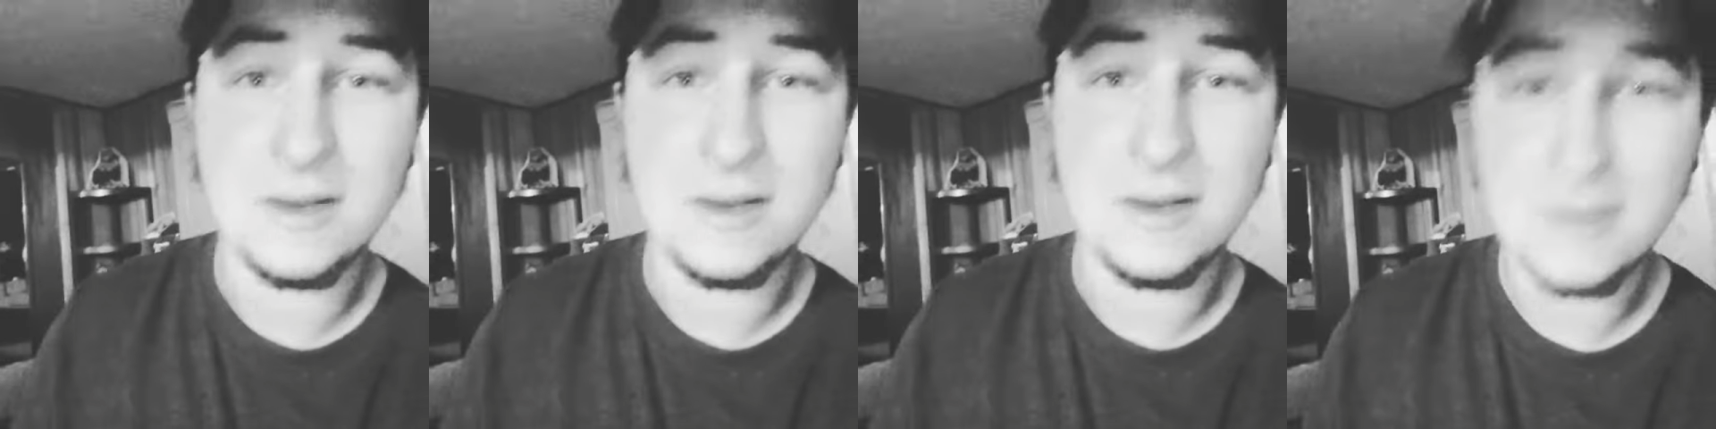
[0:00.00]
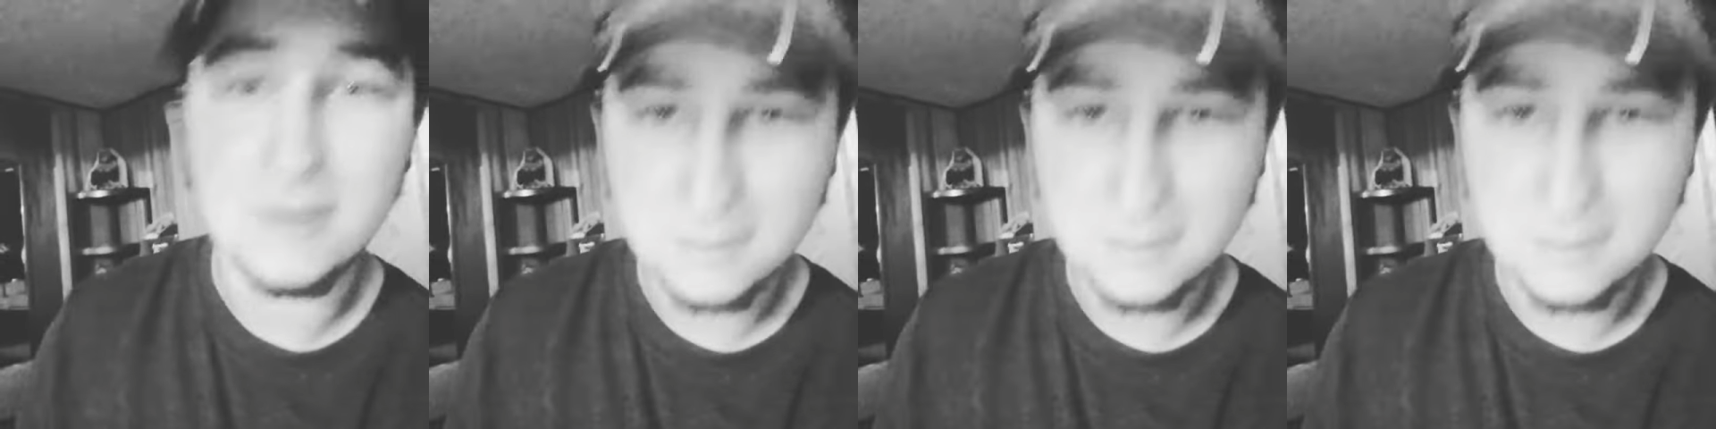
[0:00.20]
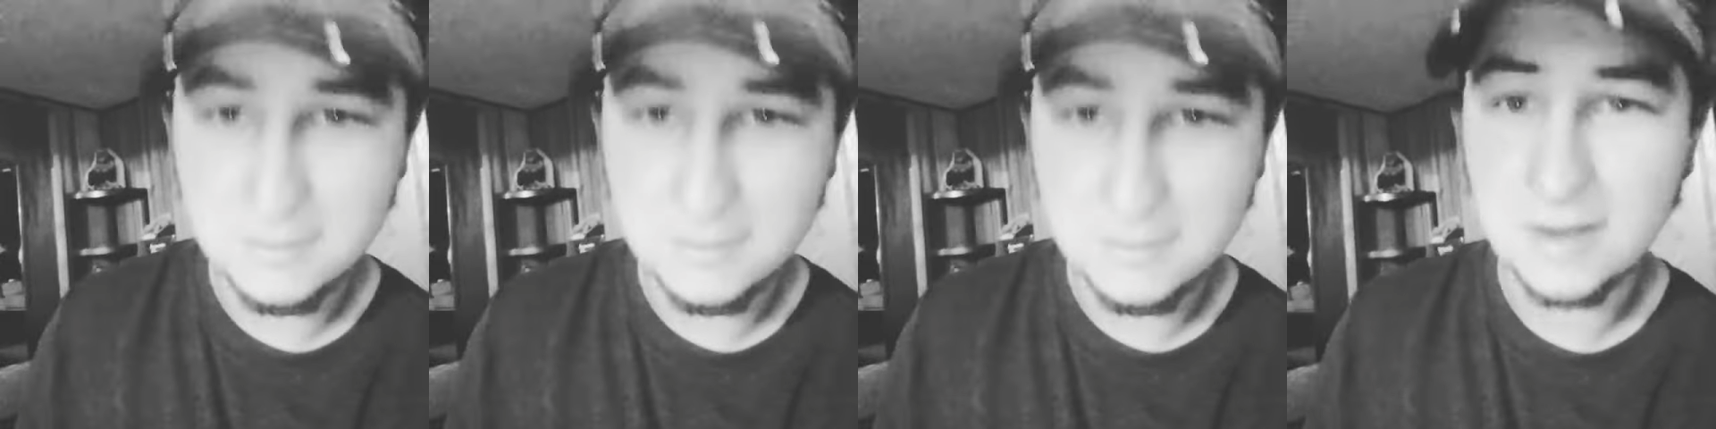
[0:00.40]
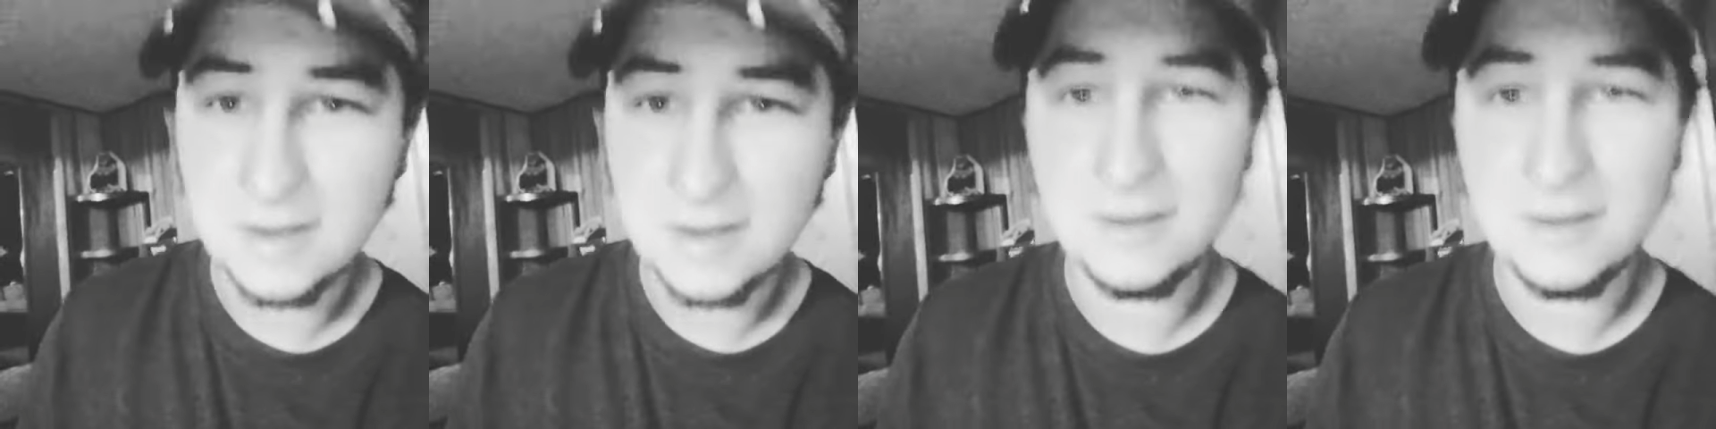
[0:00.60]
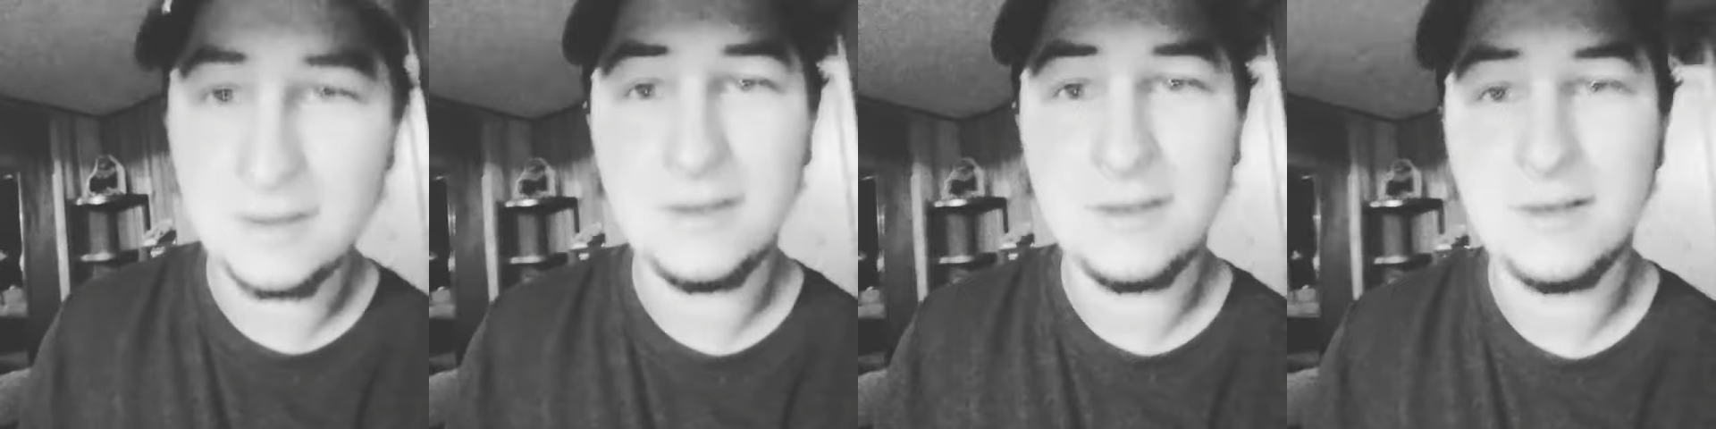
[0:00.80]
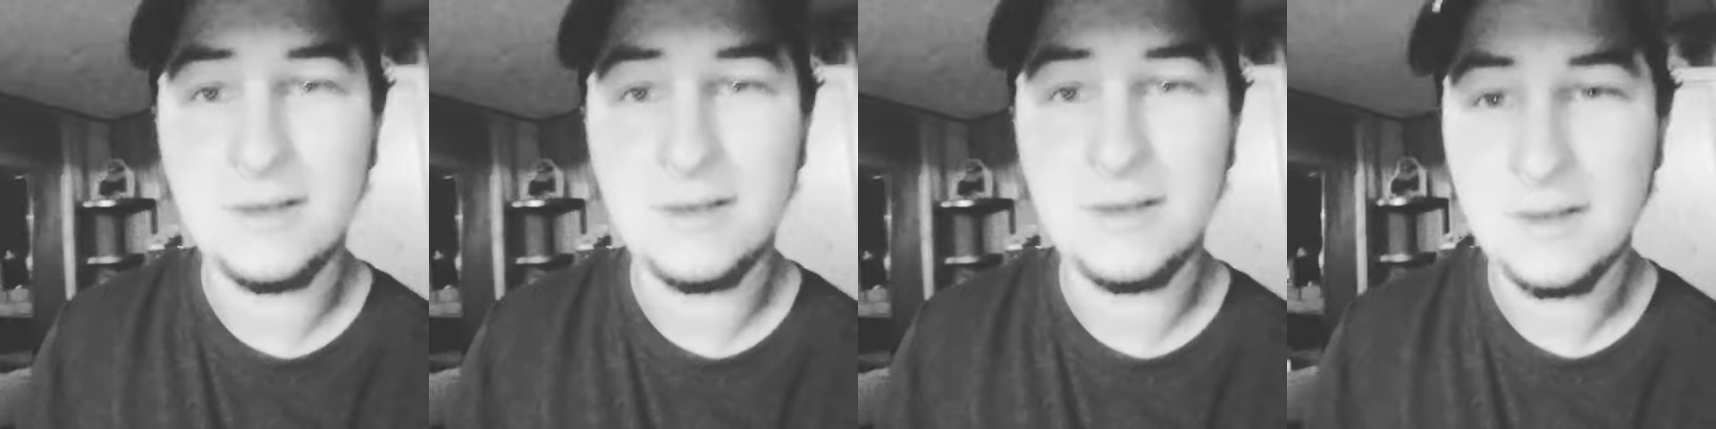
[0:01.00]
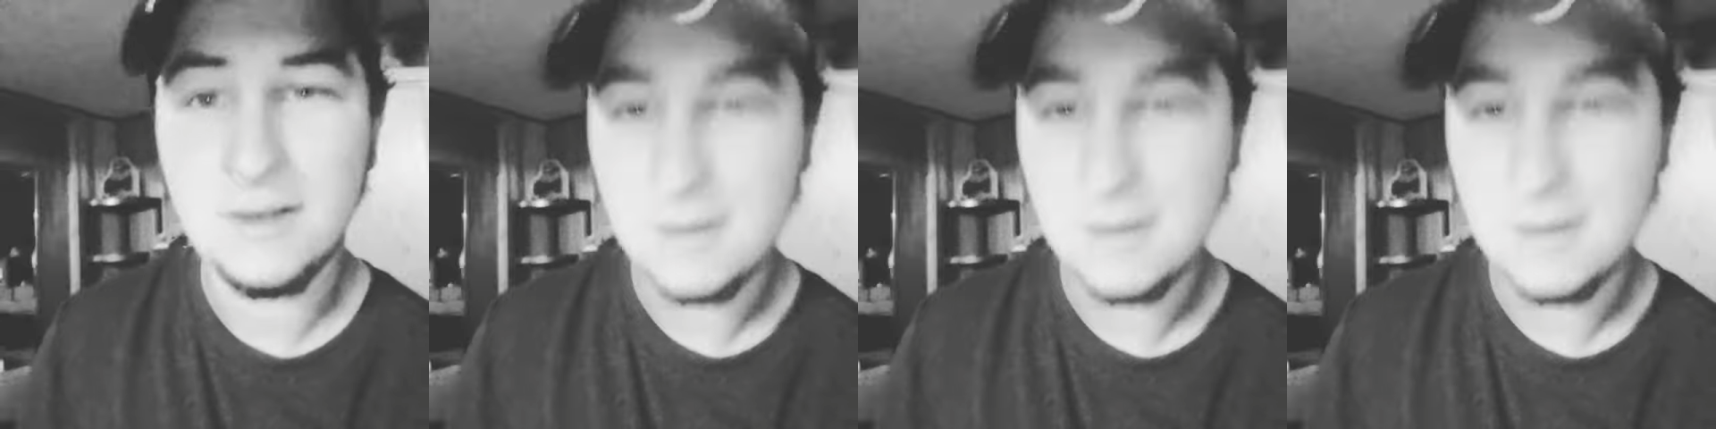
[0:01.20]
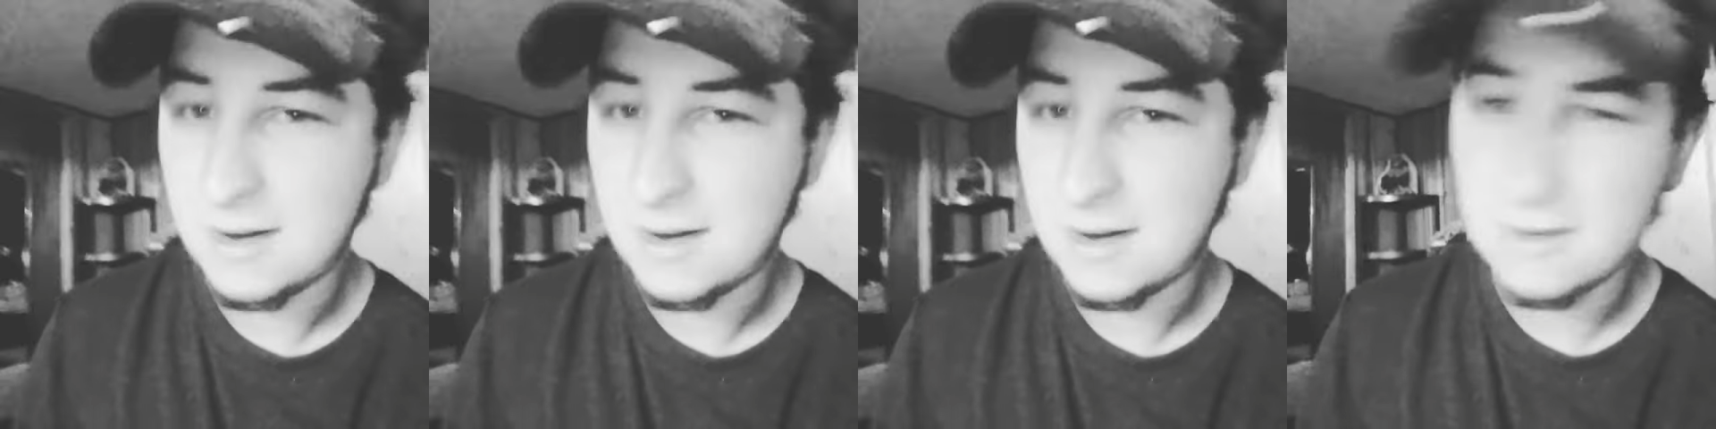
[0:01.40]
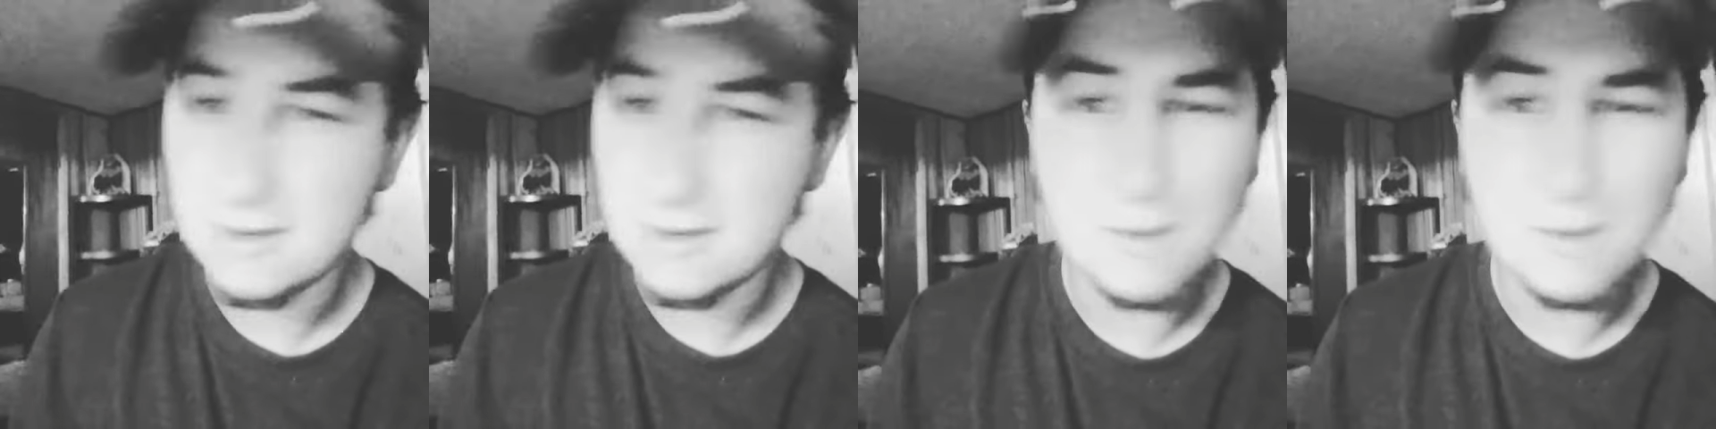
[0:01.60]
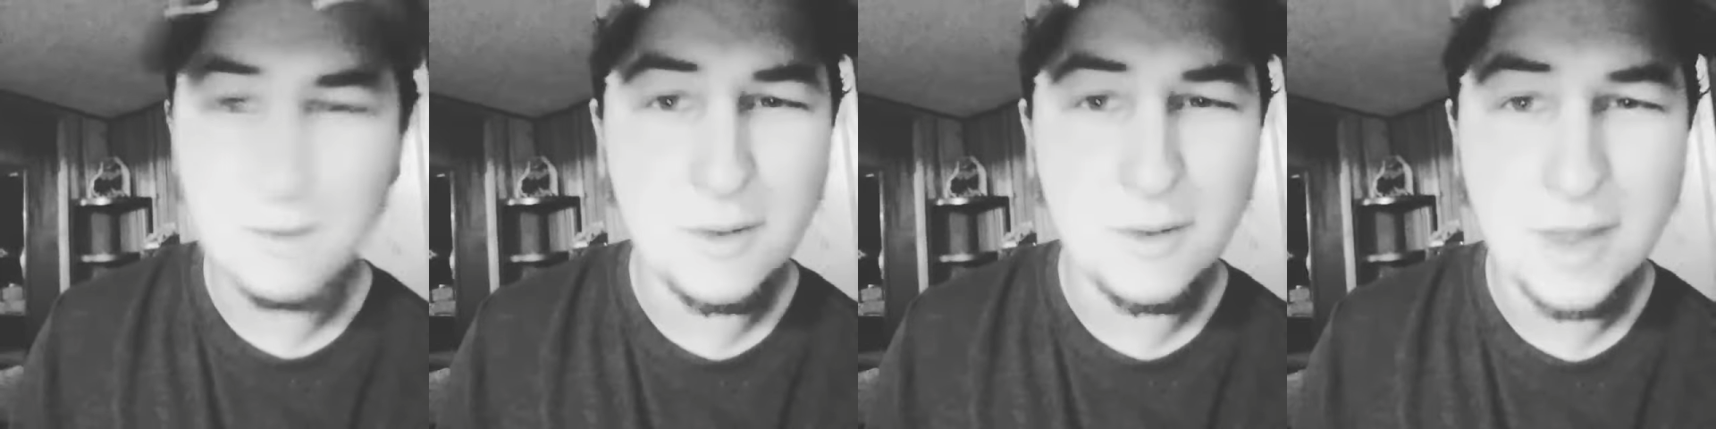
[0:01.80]
You know what I mean? Ain't nothing
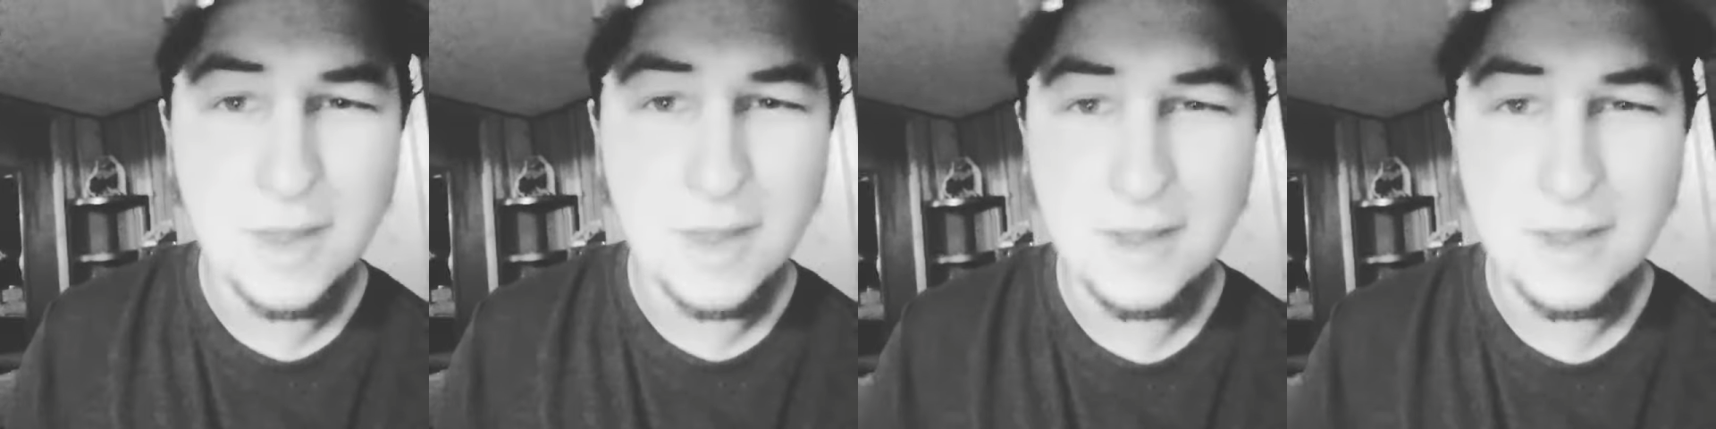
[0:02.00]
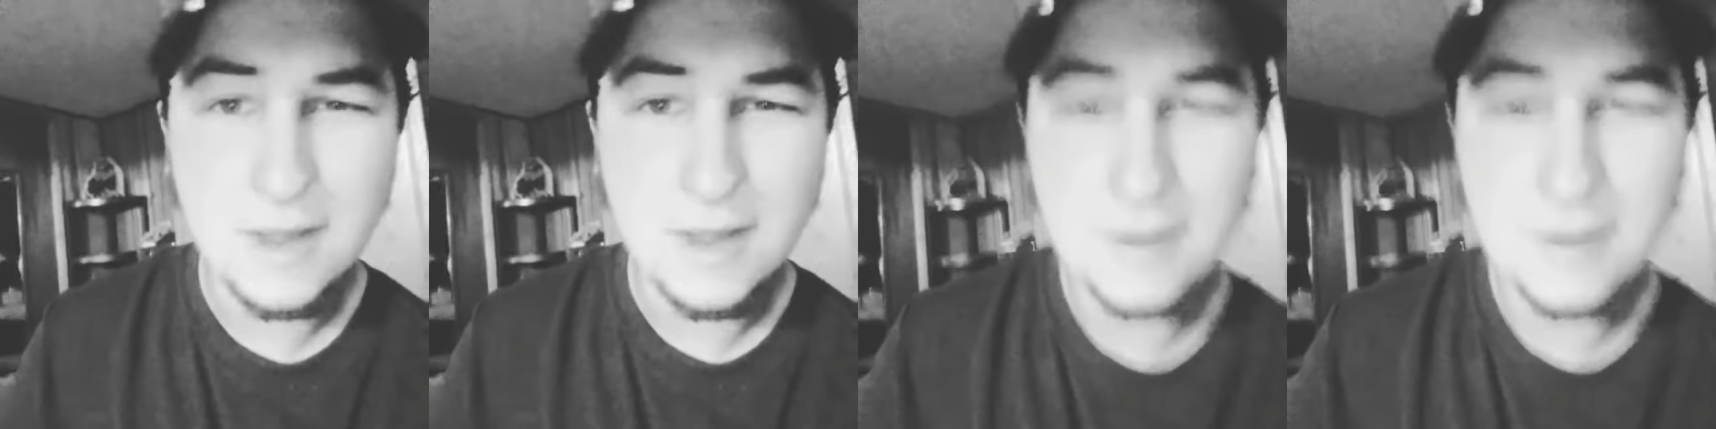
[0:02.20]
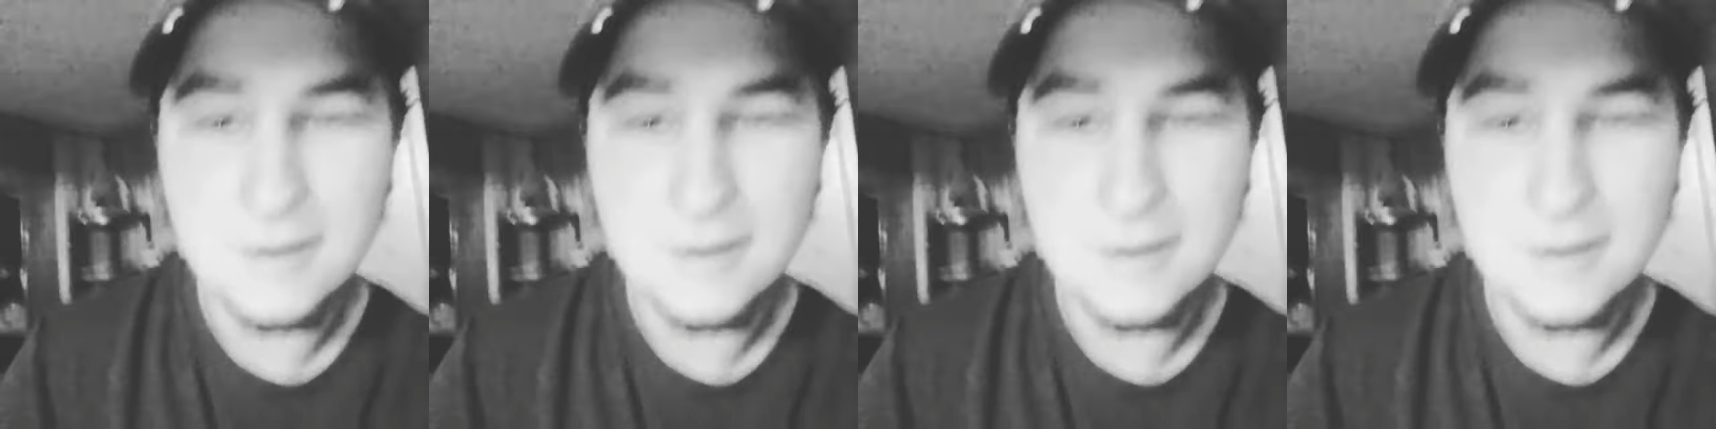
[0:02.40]
wrong with that.